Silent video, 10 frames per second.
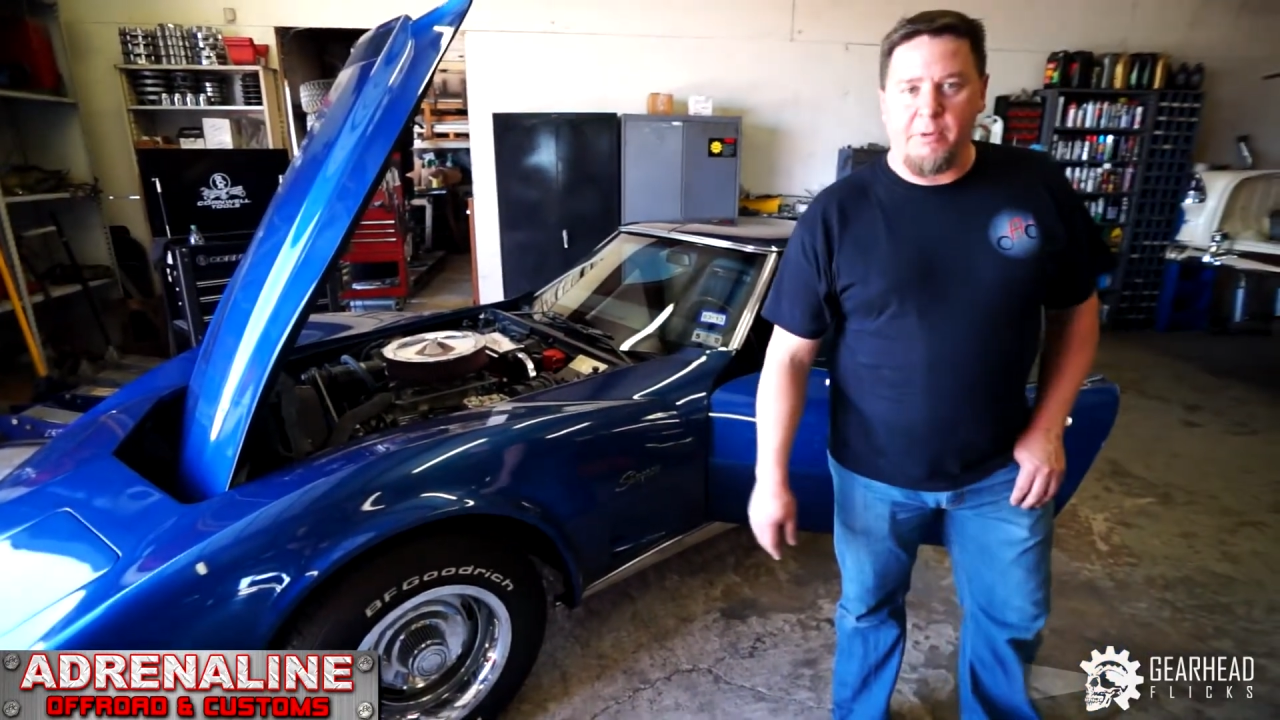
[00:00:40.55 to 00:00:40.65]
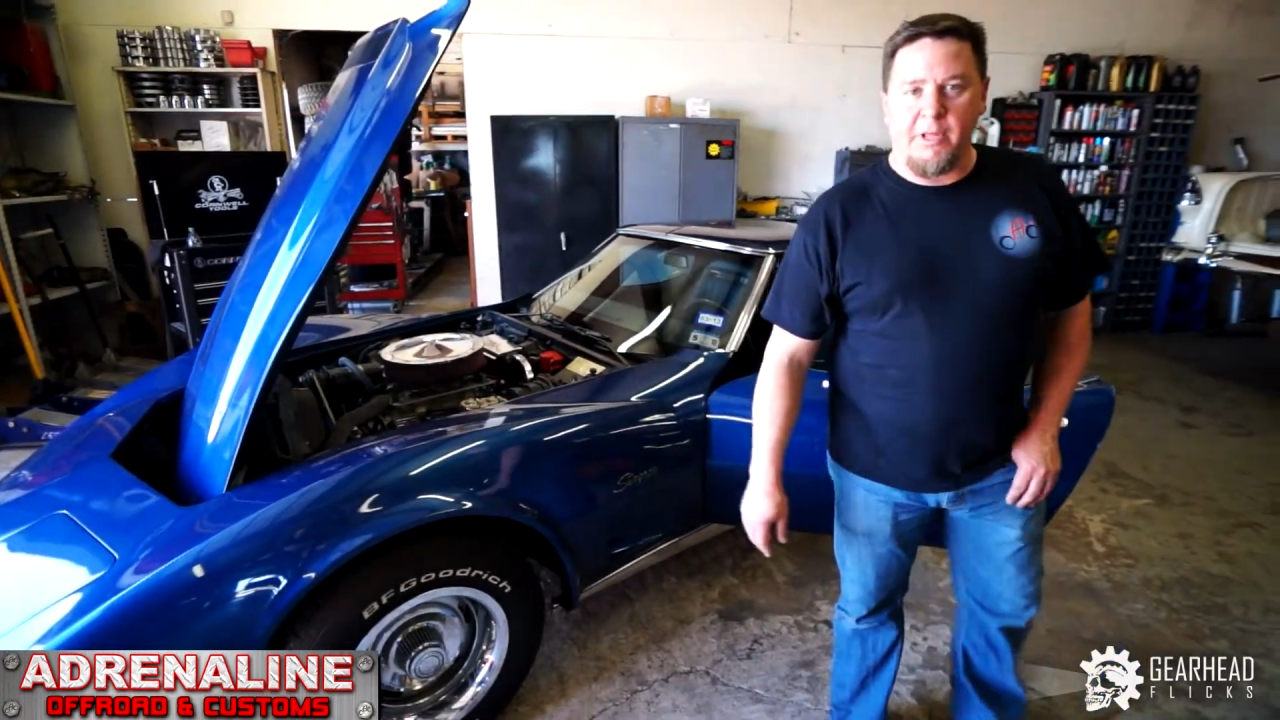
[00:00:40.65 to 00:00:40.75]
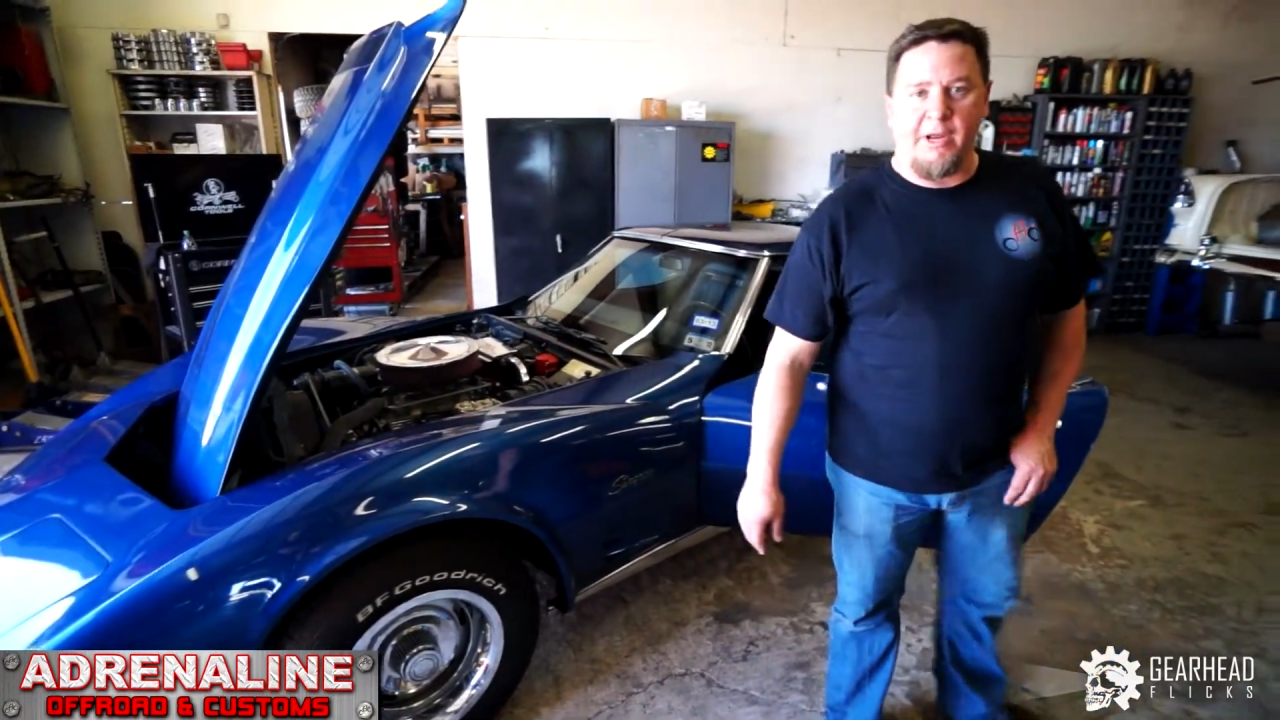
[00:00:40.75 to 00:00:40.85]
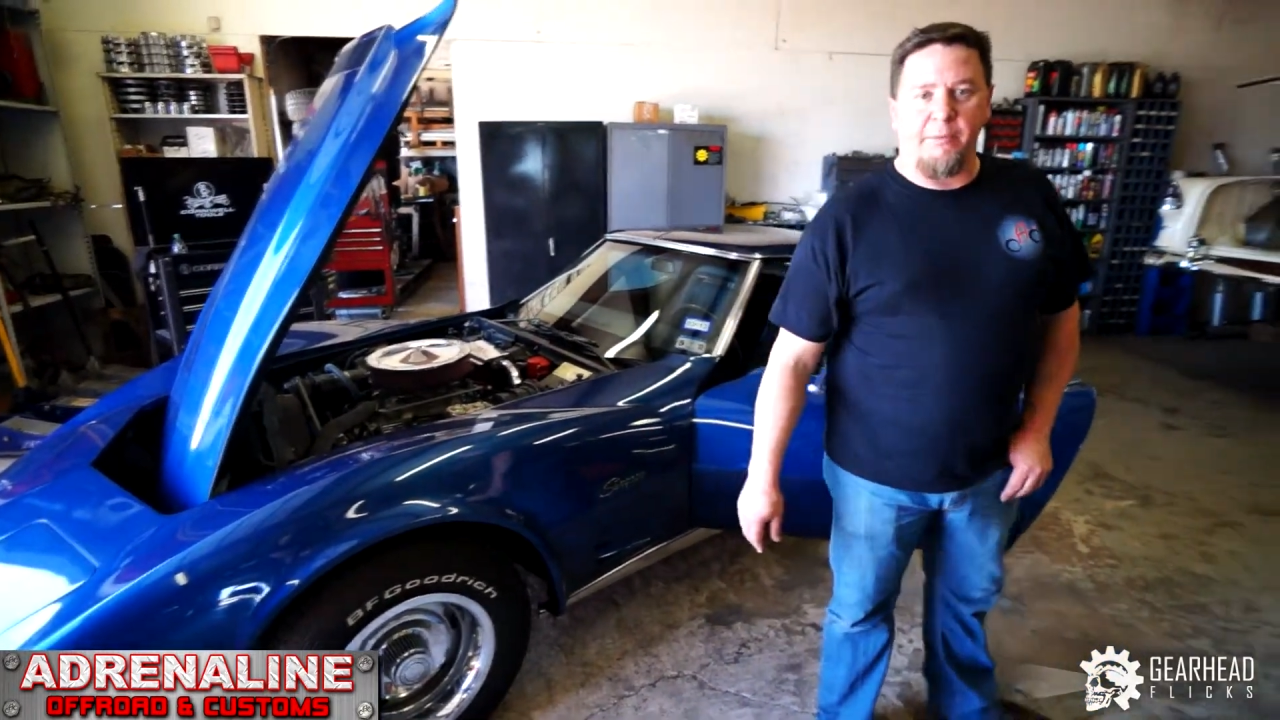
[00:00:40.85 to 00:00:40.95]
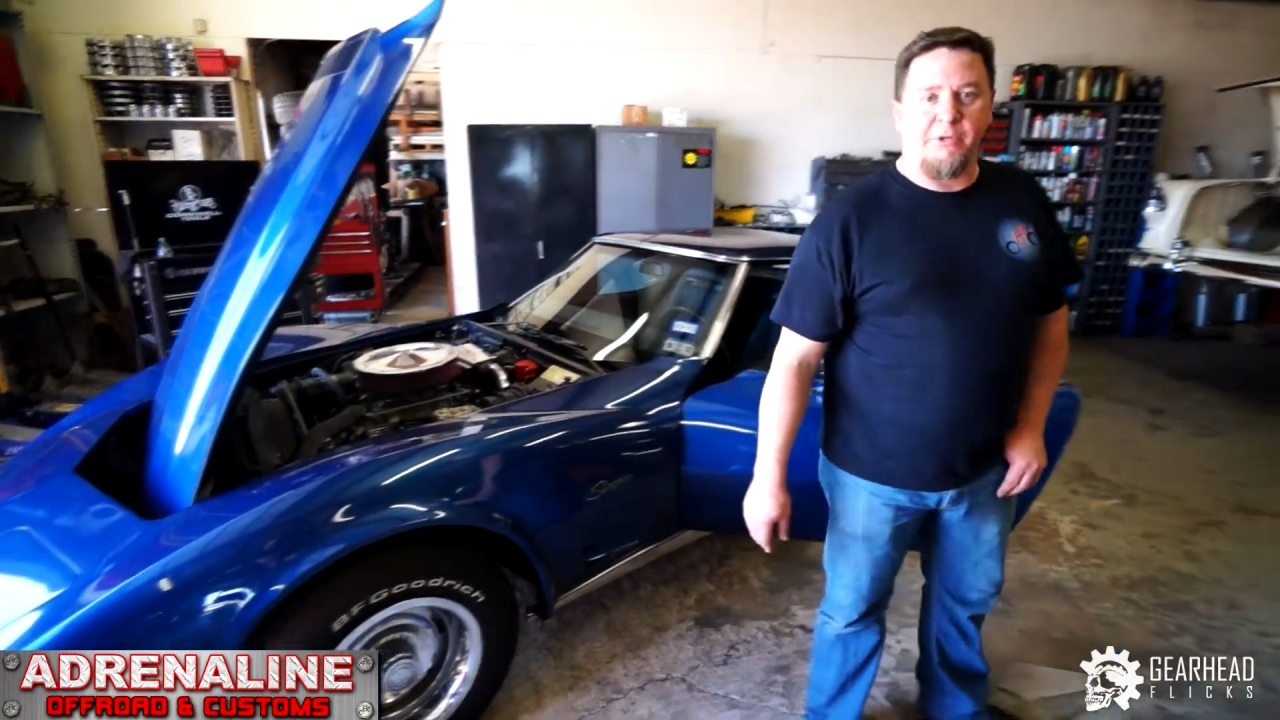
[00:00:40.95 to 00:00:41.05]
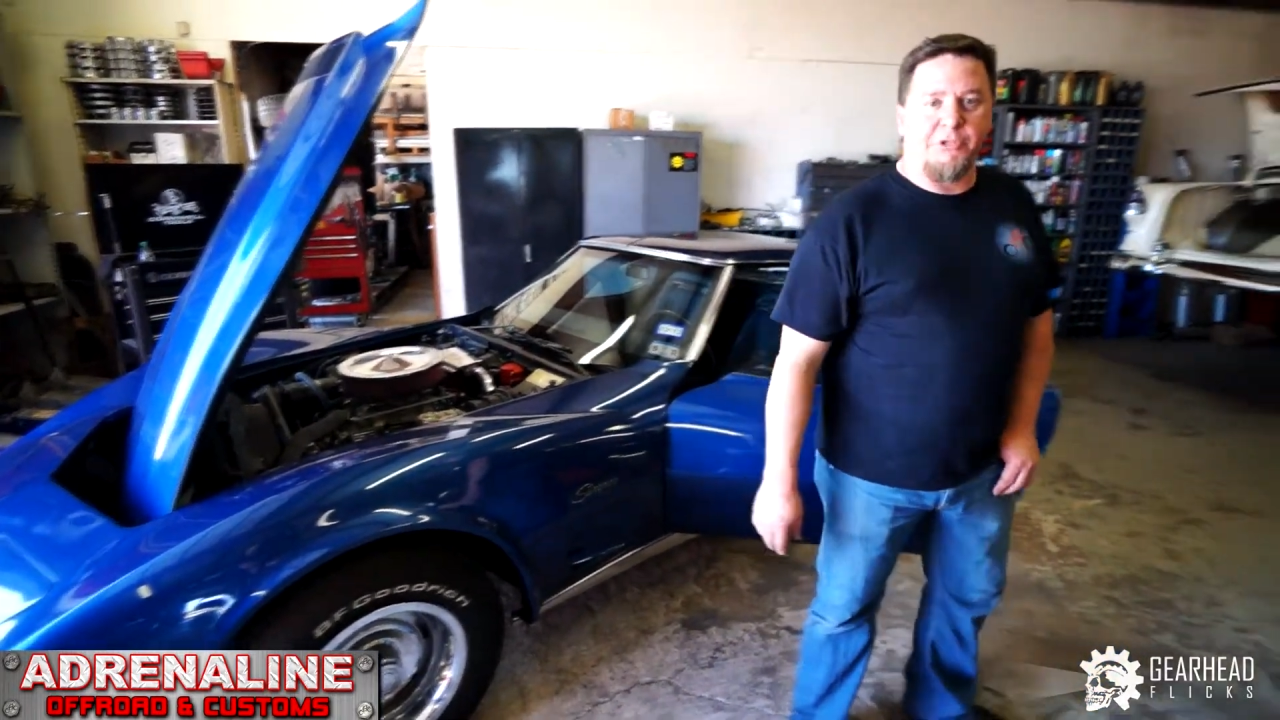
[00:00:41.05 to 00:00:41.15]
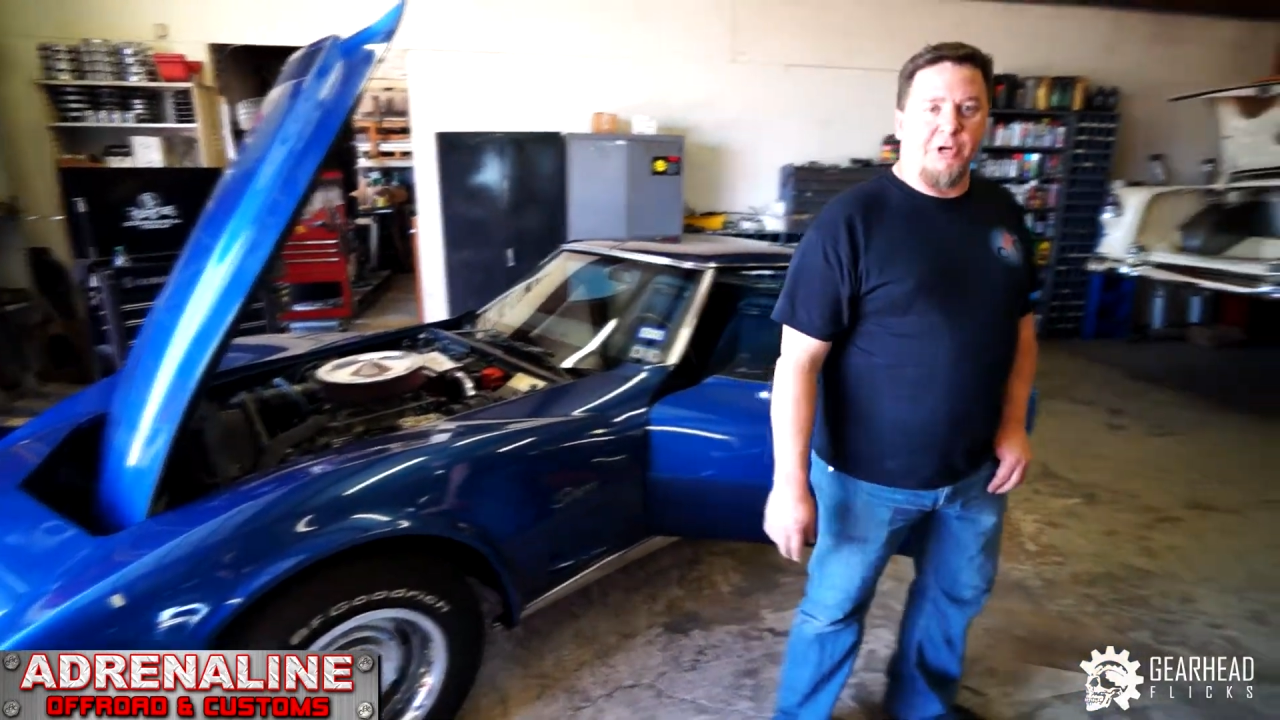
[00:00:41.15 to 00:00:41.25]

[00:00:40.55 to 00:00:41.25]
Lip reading: clean-up this